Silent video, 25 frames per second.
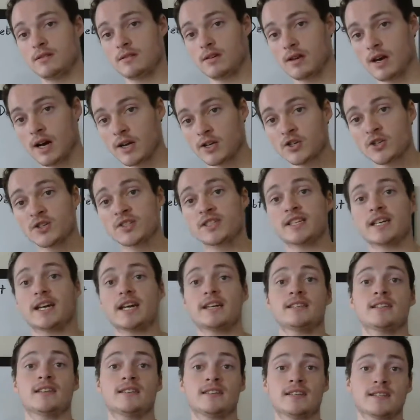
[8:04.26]

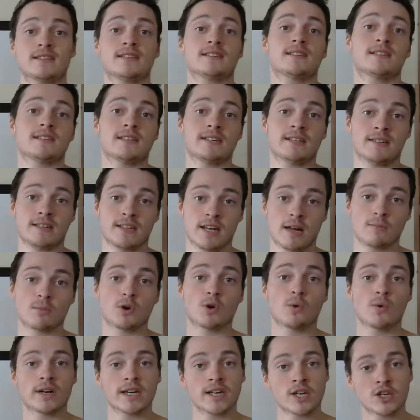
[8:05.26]
understand that this is a
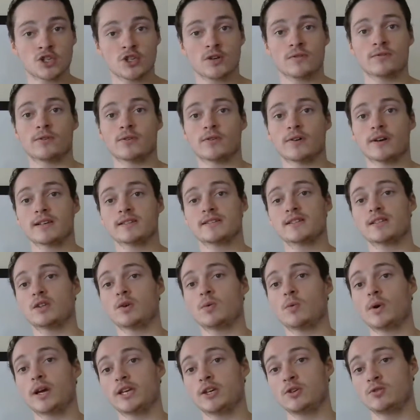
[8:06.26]
#1 issue for us. And the
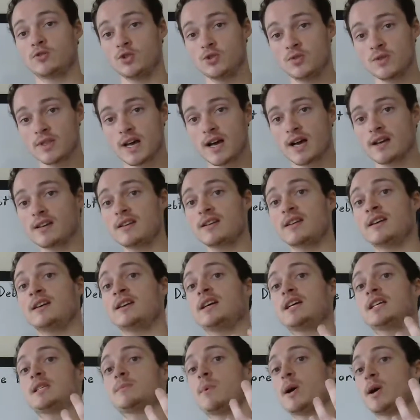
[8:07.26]
way you do that
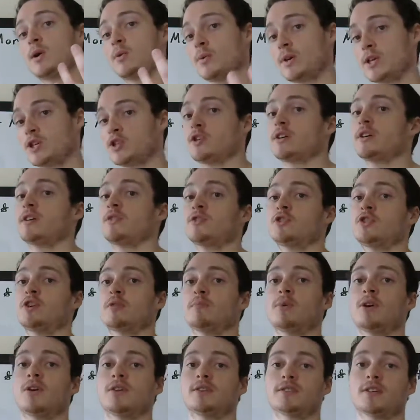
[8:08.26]
is by reaching out to your
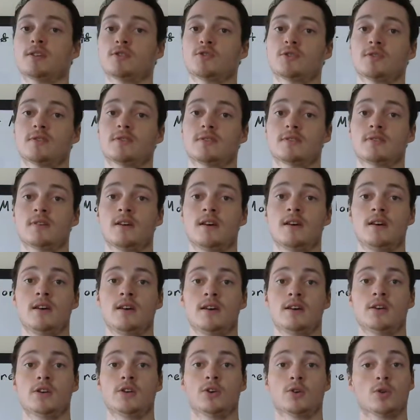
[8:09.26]
politicians.
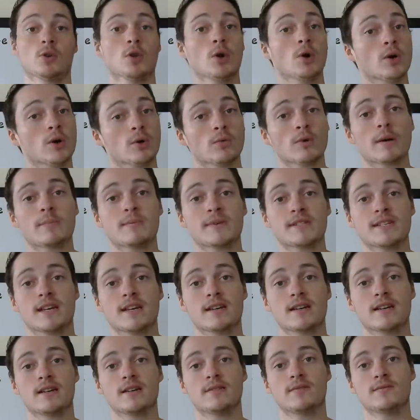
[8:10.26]
Your local
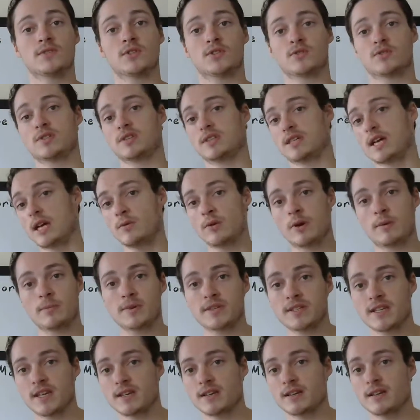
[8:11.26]
representatives, your state
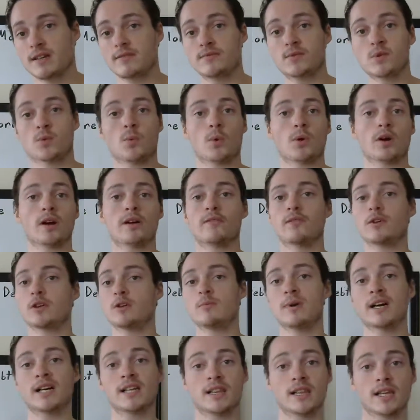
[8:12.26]
representatives, wherever you
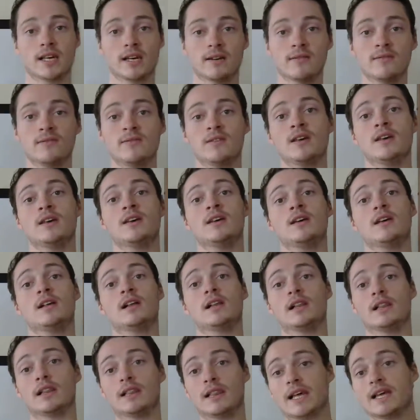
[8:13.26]
might live,
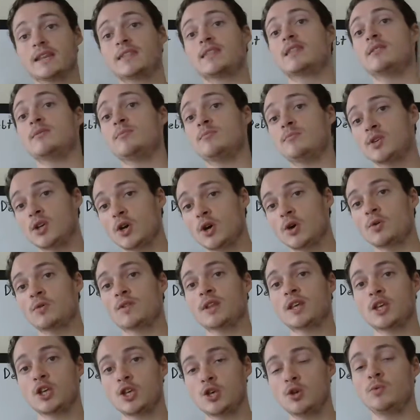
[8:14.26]
let them know
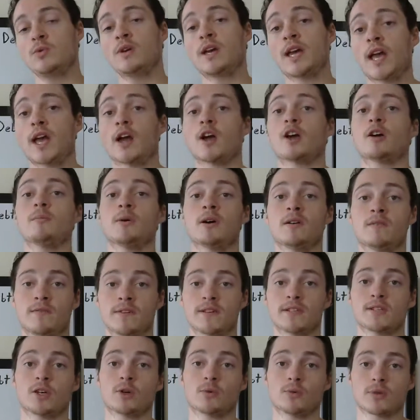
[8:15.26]
that you care about
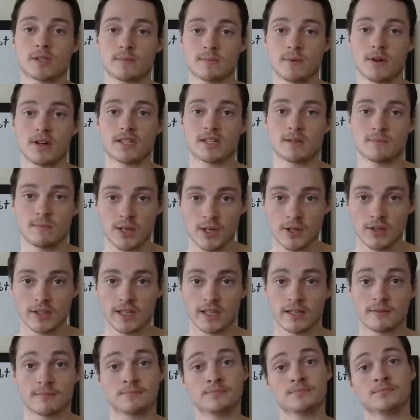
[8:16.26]
fiscal
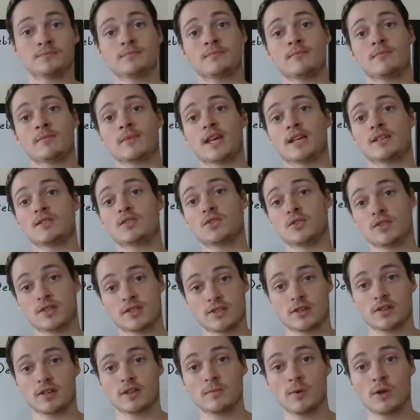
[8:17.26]
responsibility. And so to
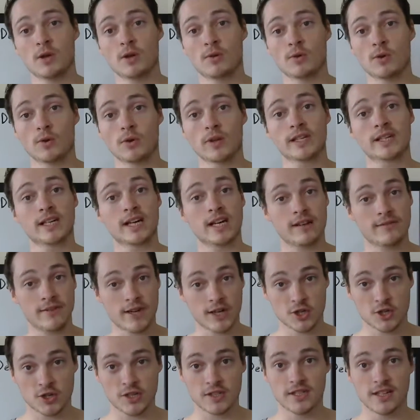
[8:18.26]
start the ball rolling, I've
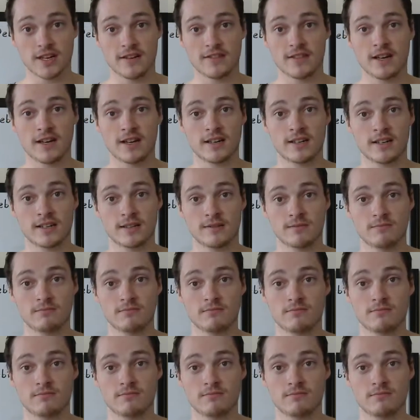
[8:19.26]
actually done that in